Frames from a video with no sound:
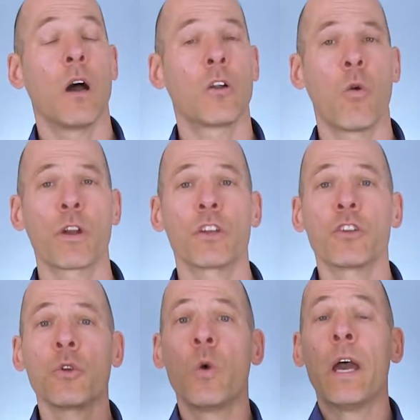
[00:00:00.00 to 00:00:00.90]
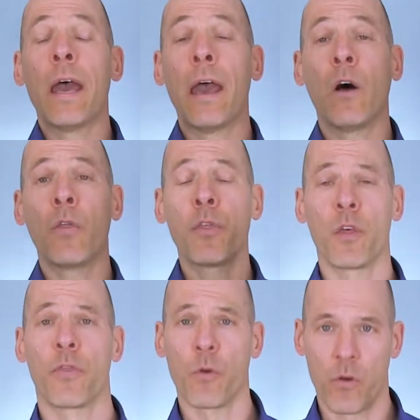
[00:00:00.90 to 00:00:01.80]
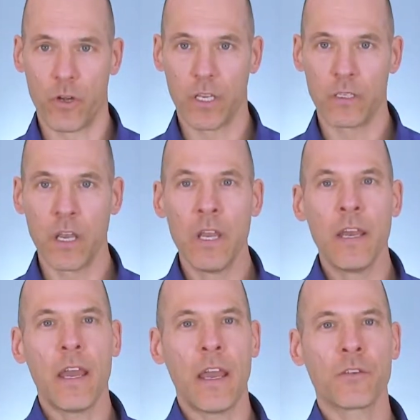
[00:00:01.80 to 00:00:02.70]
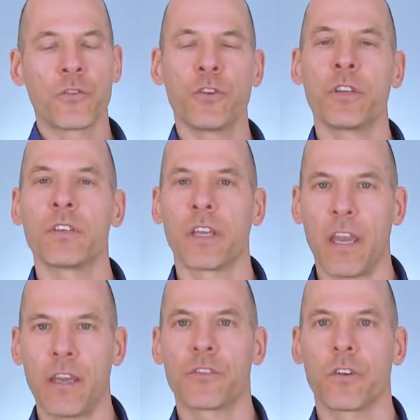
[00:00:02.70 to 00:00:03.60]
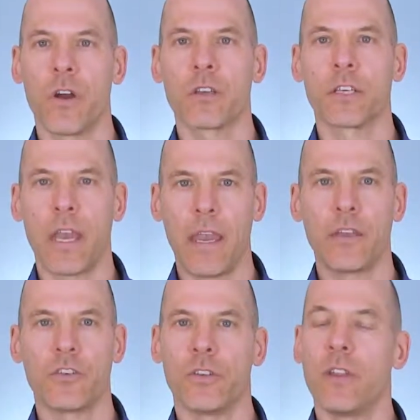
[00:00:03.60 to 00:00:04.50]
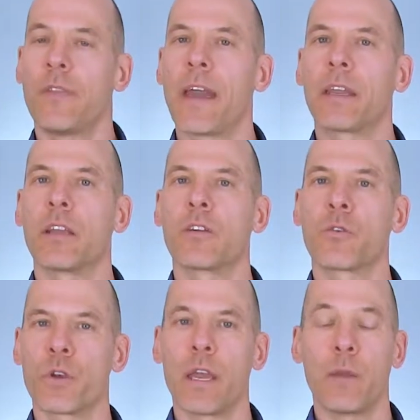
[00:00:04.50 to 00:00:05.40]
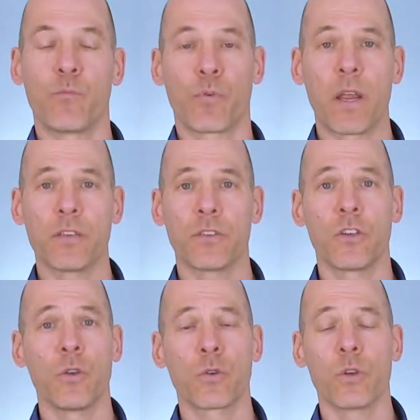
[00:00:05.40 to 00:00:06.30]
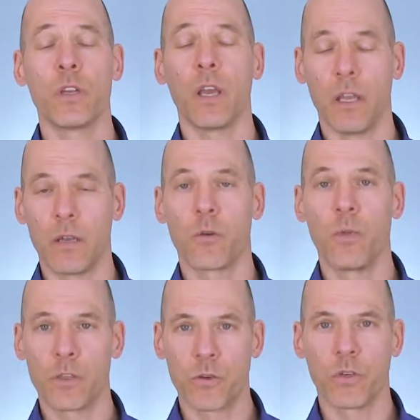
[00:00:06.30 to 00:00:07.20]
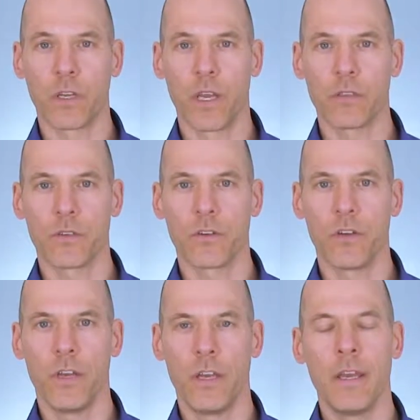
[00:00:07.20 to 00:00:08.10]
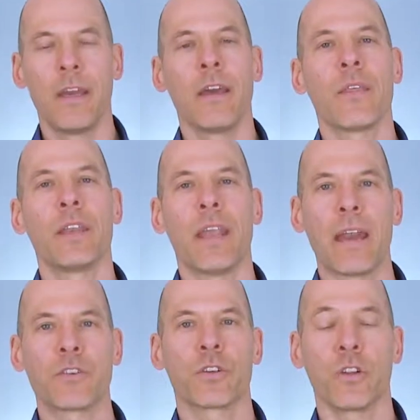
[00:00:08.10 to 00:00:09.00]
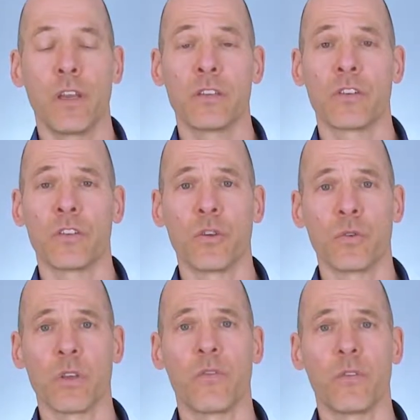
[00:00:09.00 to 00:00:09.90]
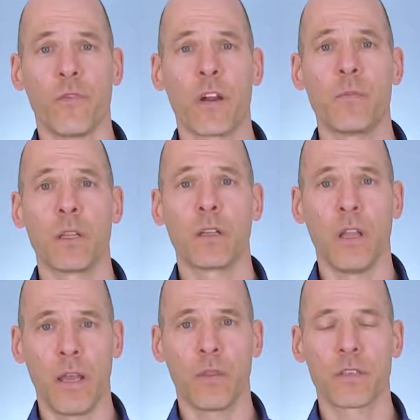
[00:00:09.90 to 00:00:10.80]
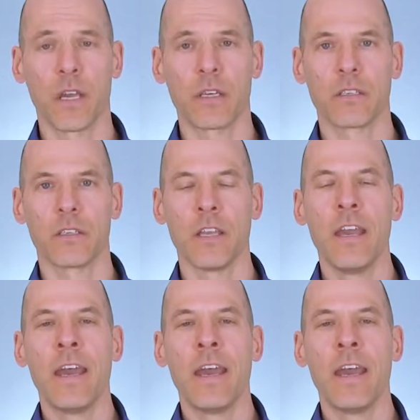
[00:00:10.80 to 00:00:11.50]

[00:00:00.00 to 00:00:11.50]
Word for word: According to health authorities, estrogen is a cancer-causing agent that can create breast, uterine, and endometrial cancer. The National Institutes of Environmental Health Sciences